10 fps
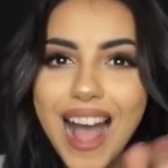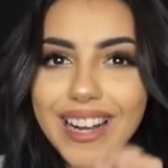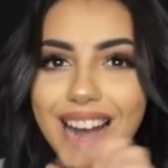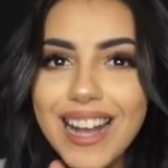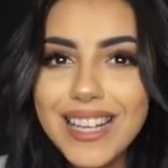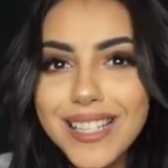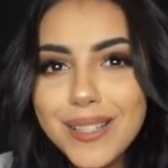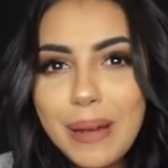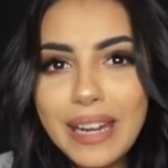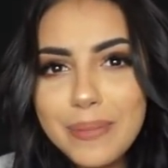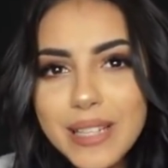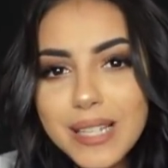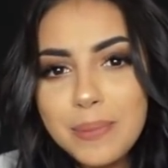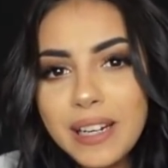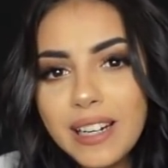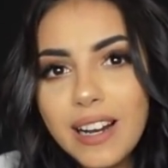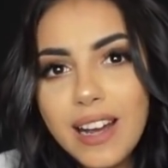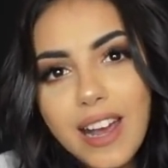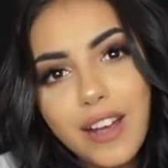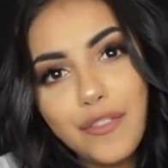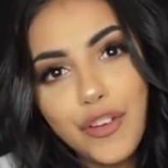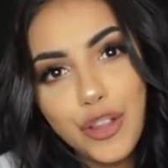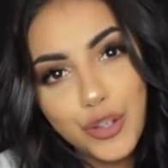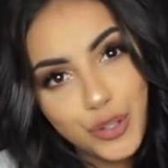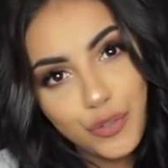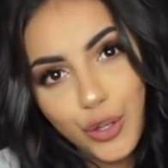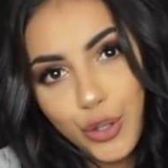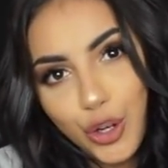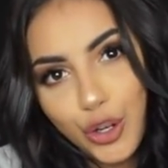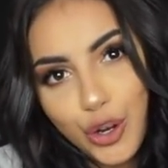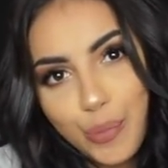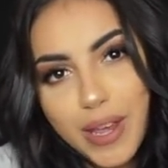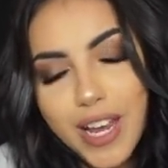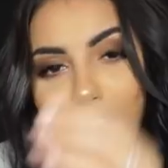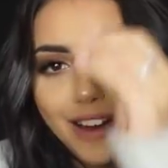guys, my name's Yasmina, and for those of you who don't know me,